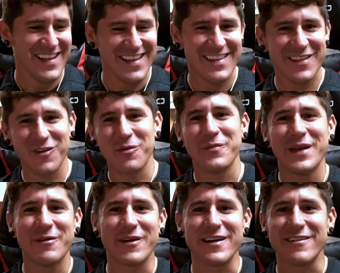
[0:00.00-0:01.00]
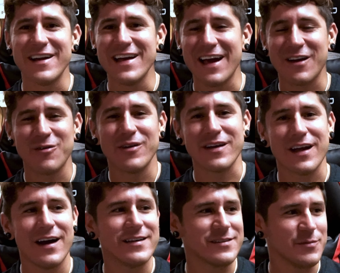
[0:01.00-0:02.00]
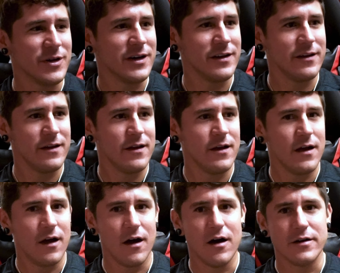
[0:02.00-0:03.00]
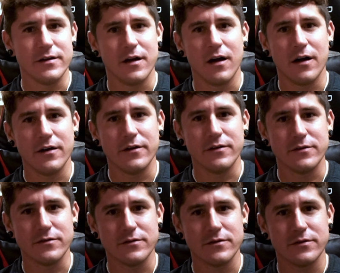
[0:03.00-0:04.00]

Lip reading: little B word, right? I don't want to cuss, but on